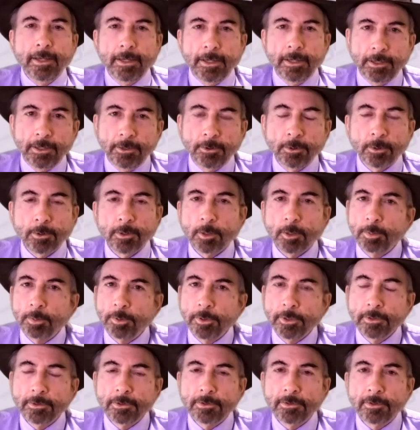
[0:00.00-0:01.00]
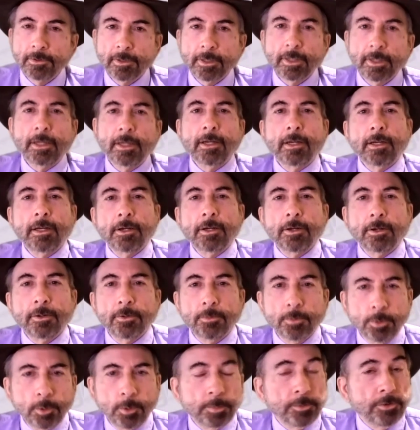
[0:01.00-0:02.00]
Igor Leprince,
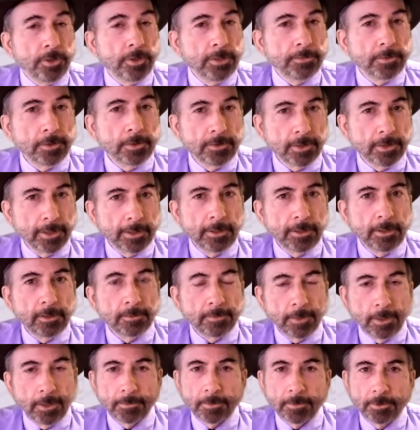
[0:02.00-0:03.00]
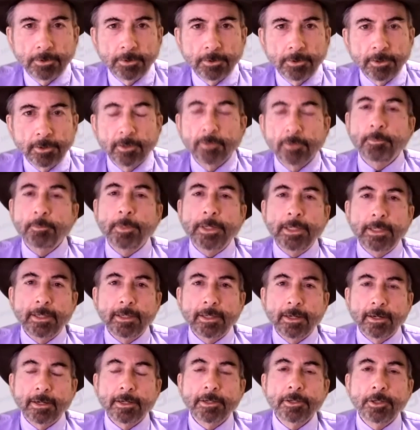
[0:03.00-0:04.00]
Group Chief Executive Officer of
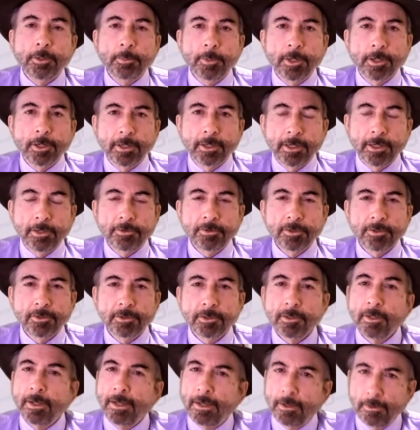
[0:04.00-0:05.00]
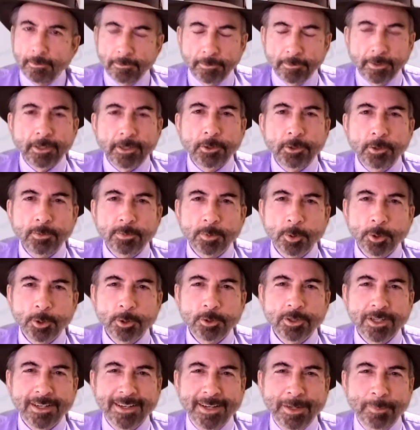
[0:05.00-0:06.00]
BAI Communications. Thank you for
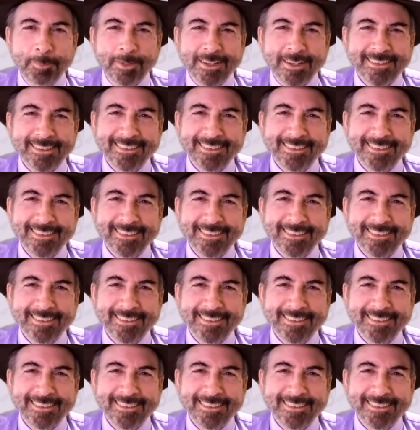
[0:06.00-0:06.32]
your time.